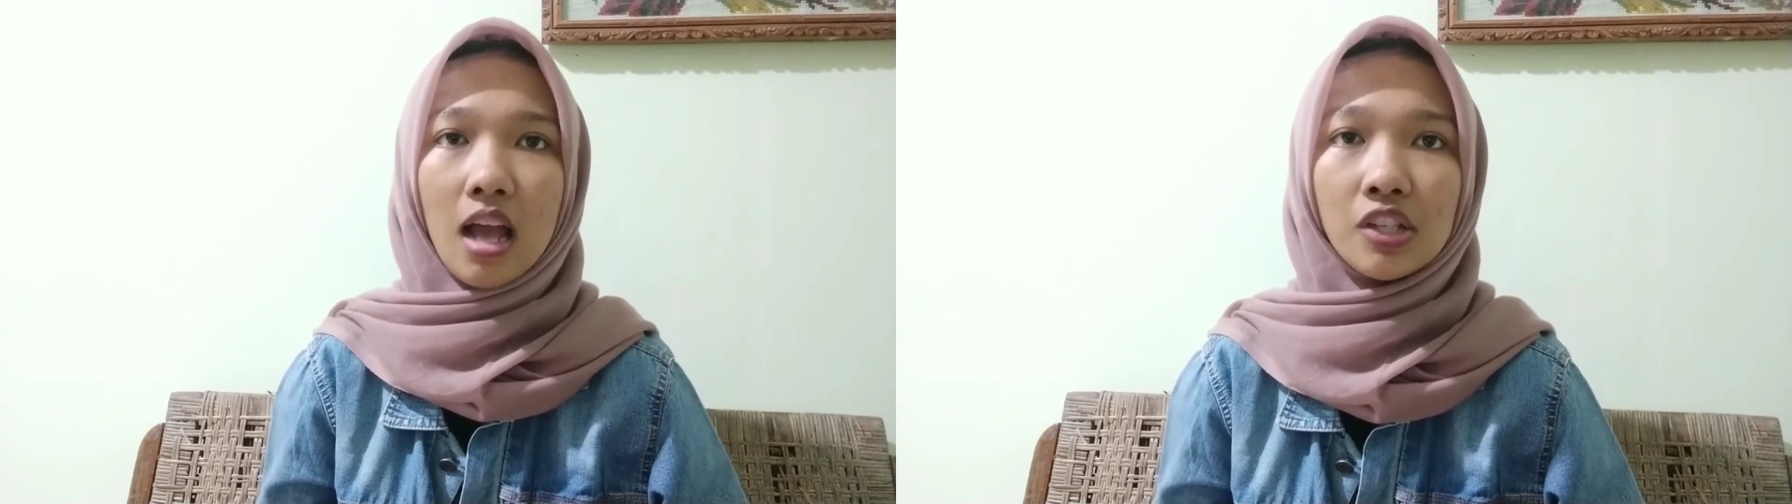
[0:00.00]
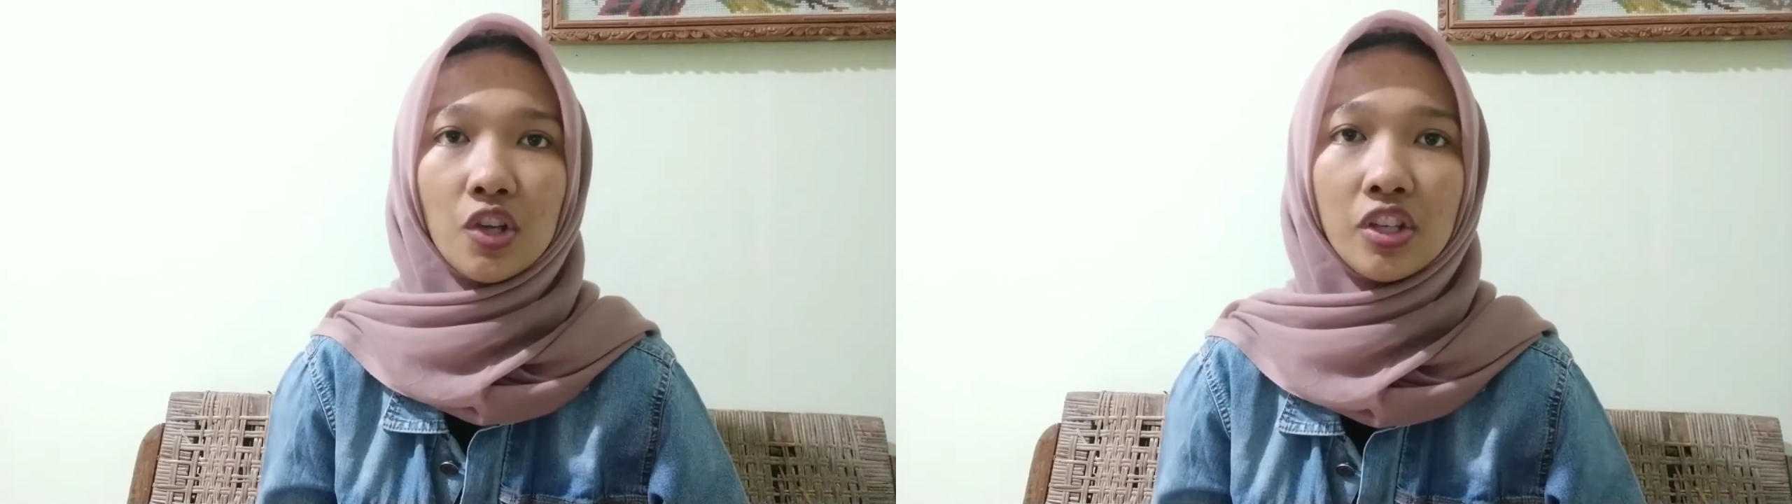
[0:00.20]

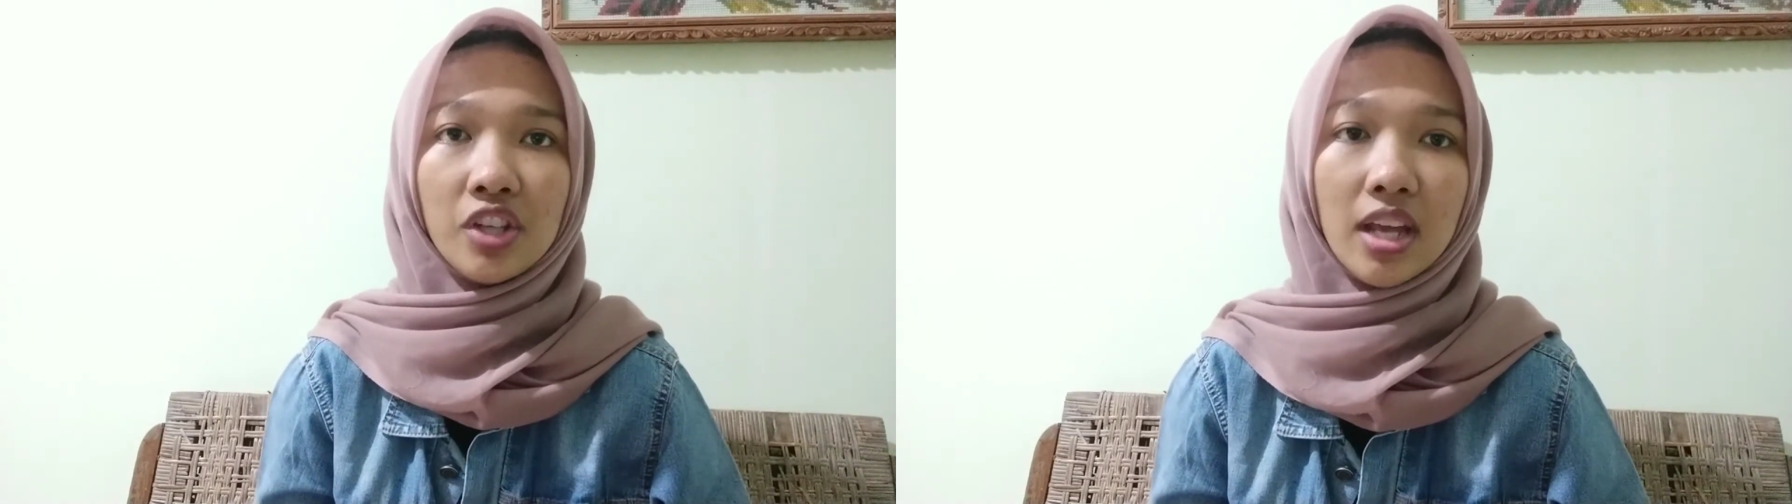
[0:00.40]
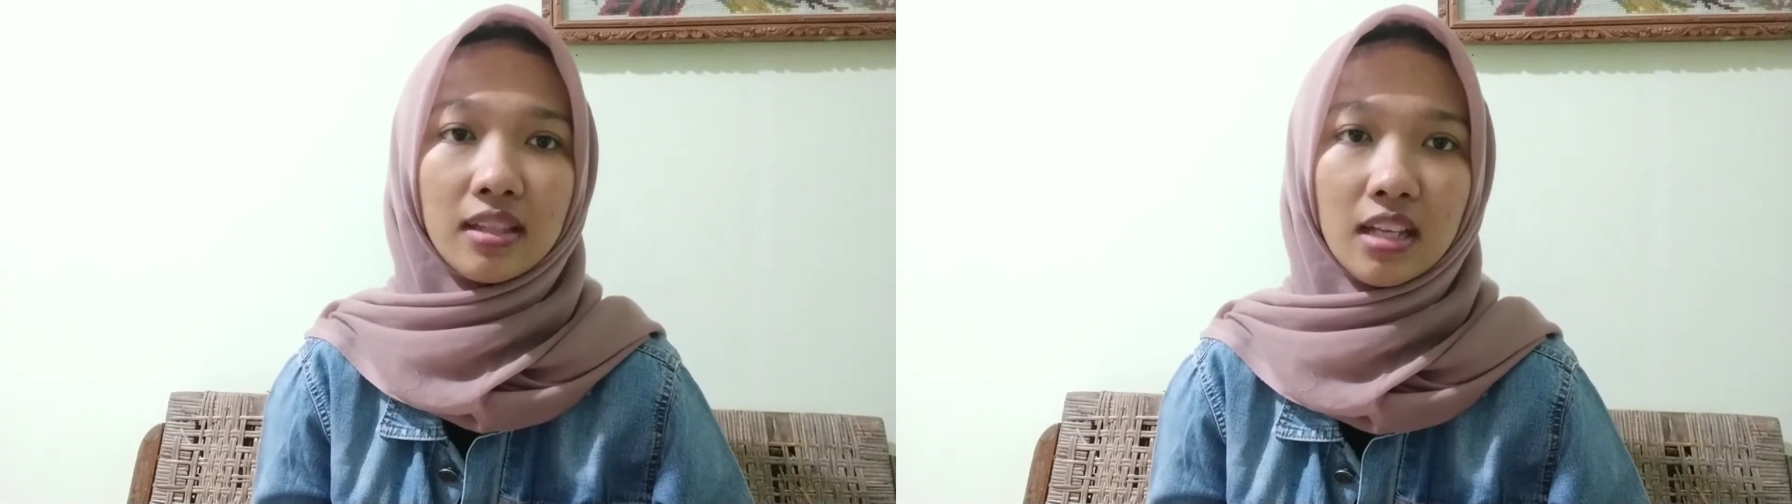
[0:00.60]

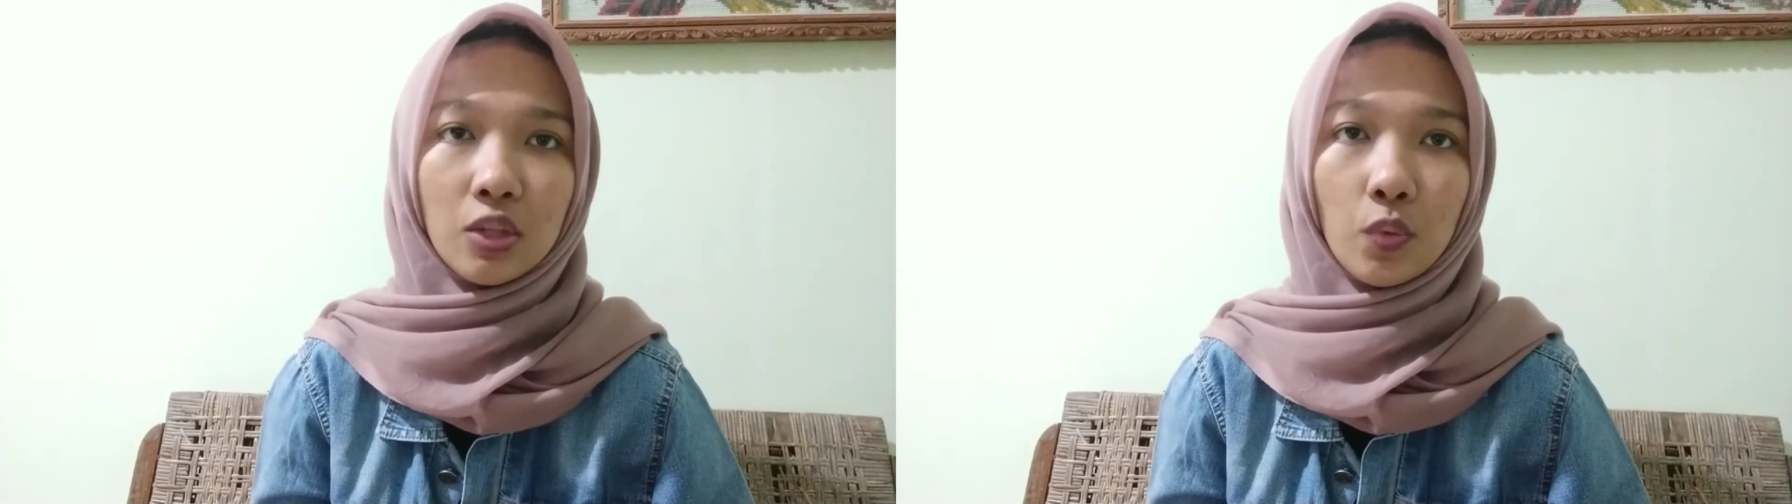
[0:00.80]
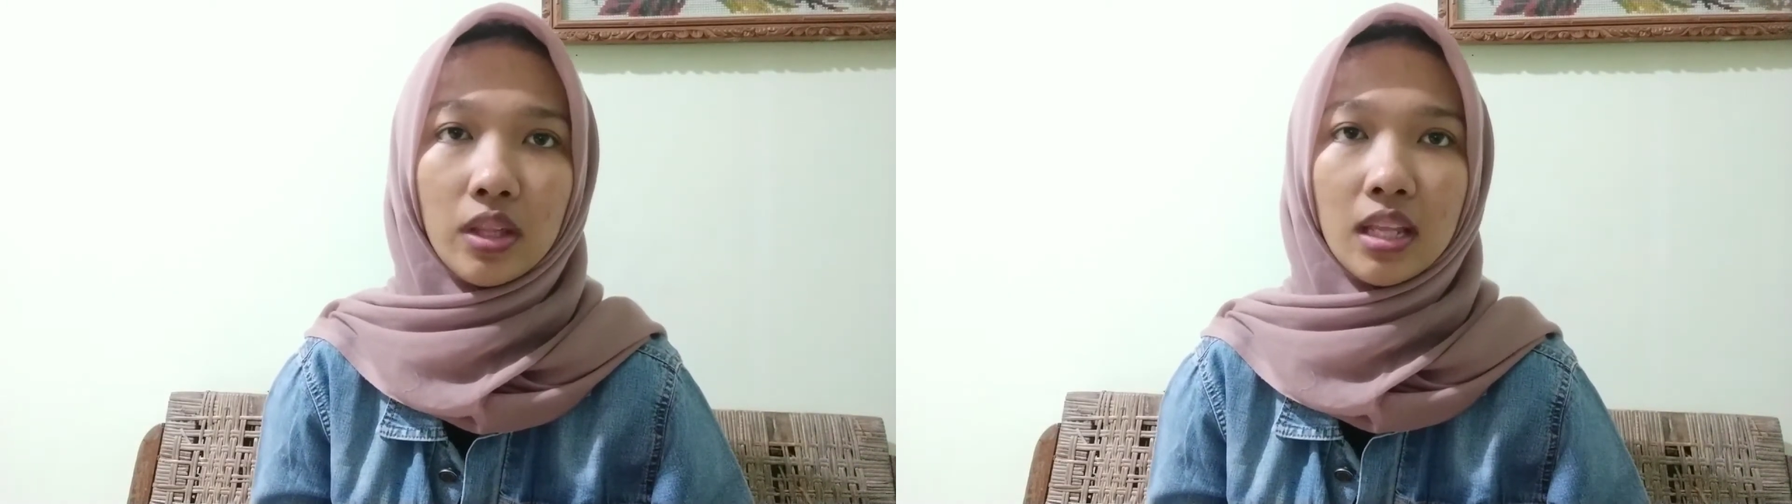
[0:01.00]

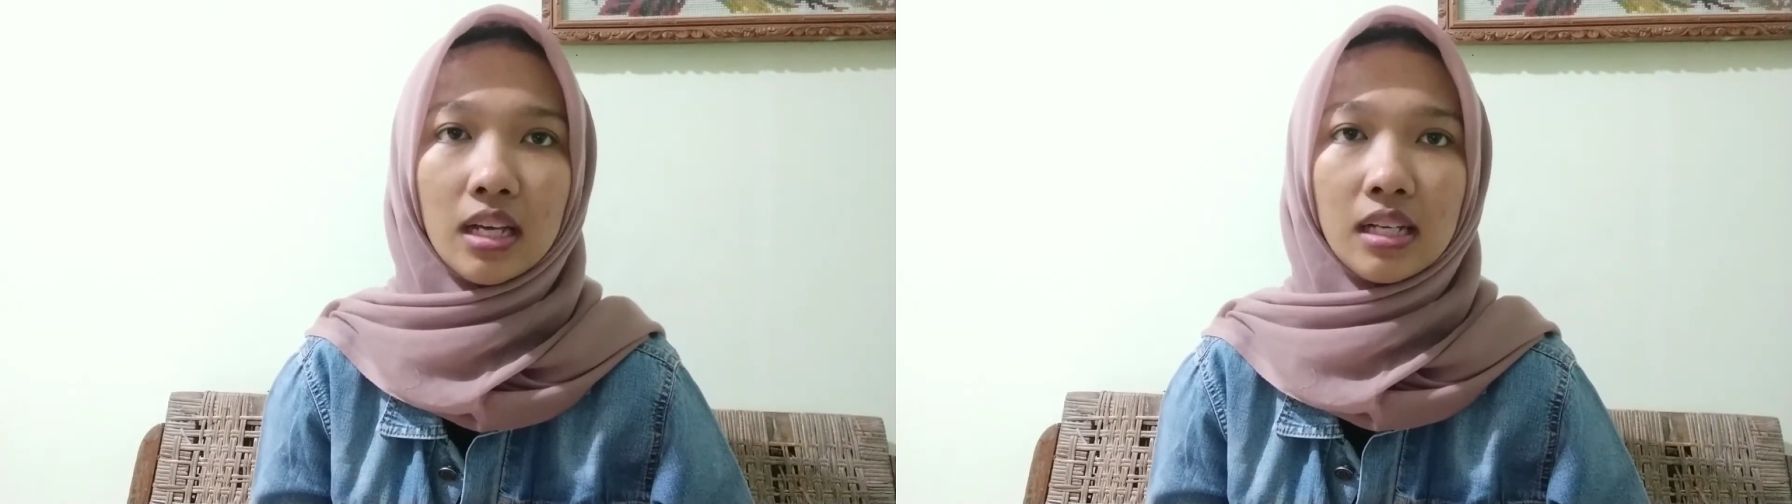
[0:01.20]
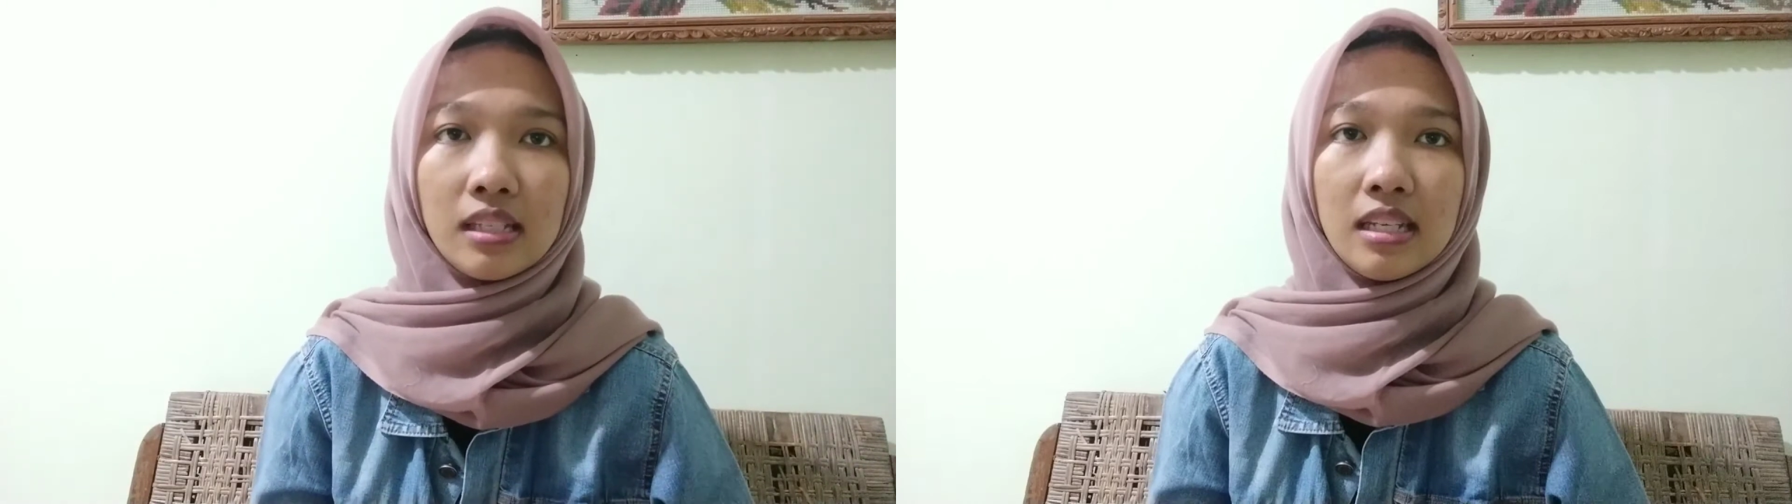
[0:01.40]
associated with
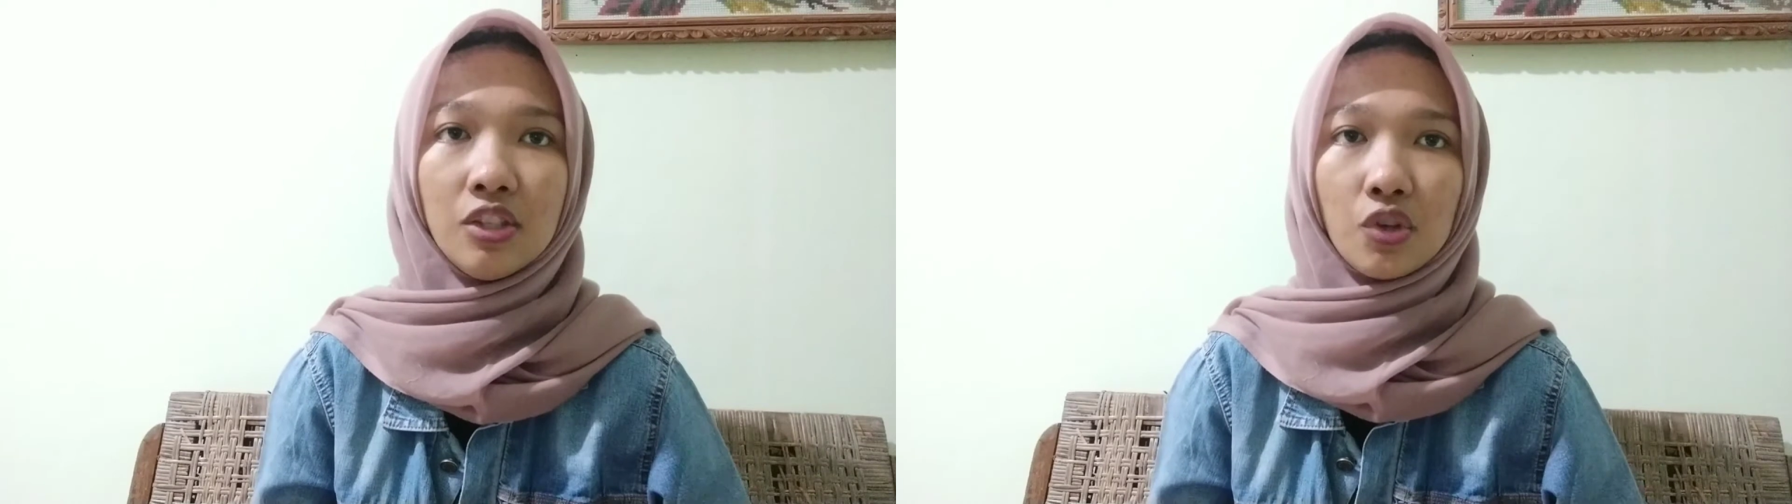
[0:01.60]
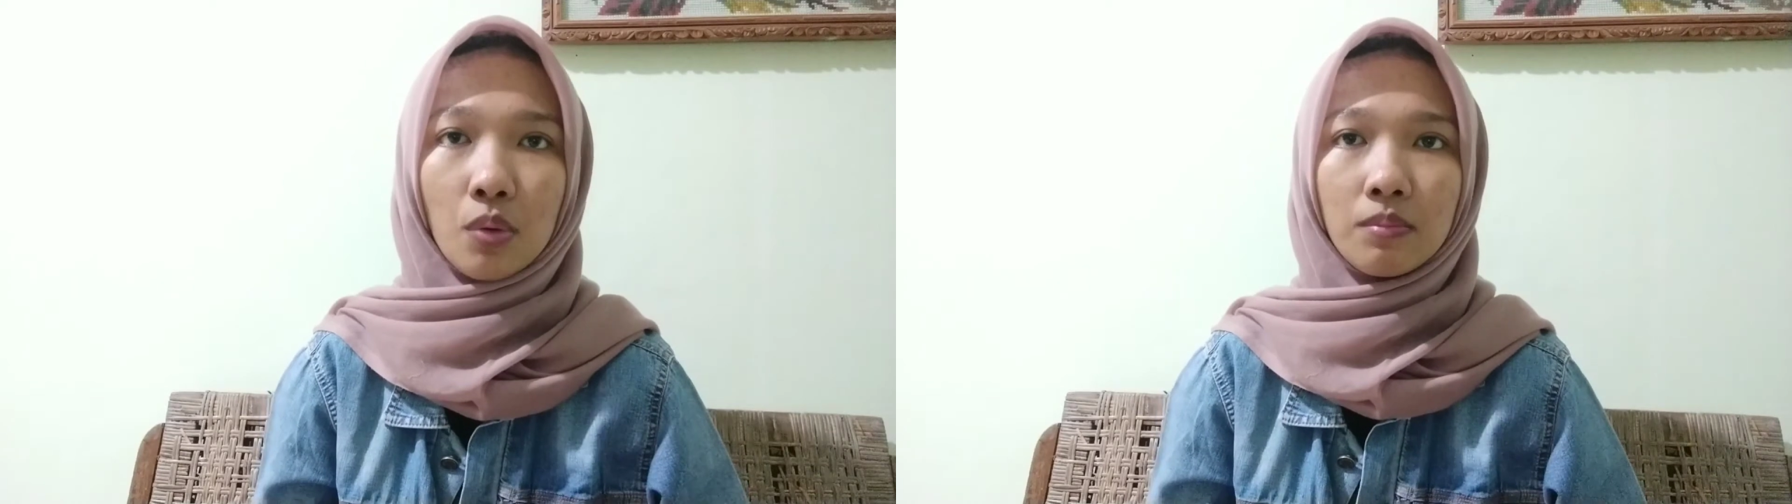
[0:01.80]
a
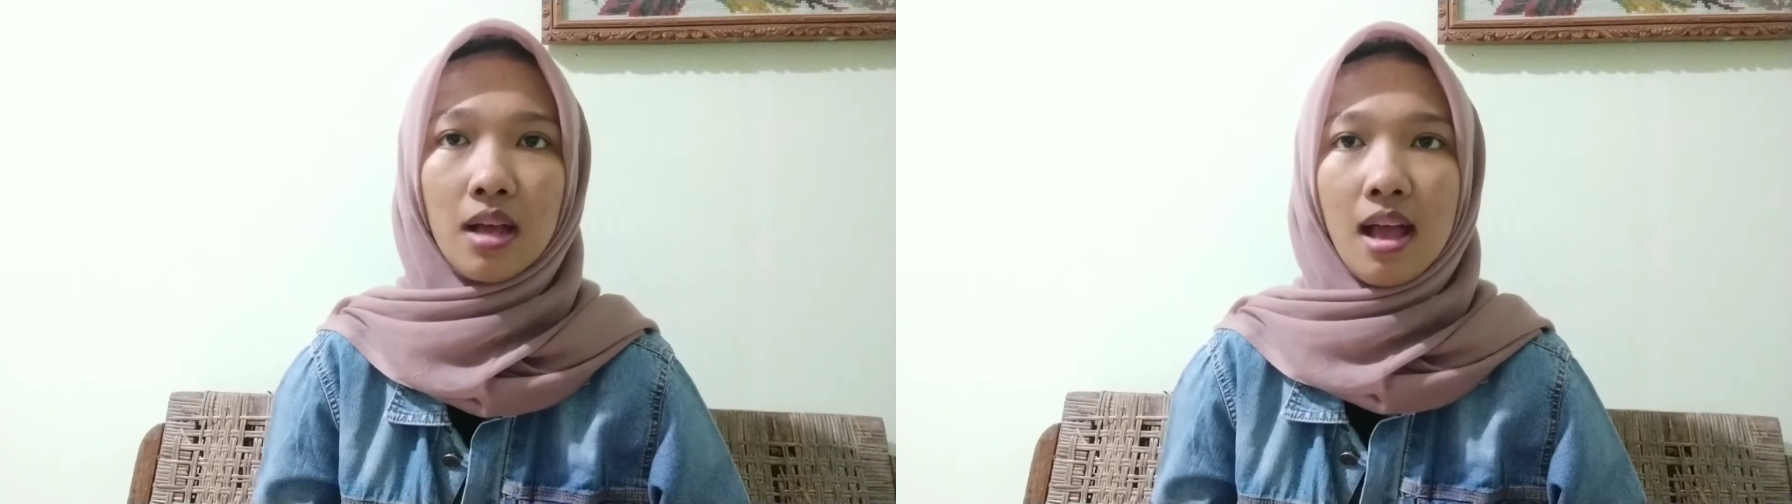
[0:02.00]
syndrome.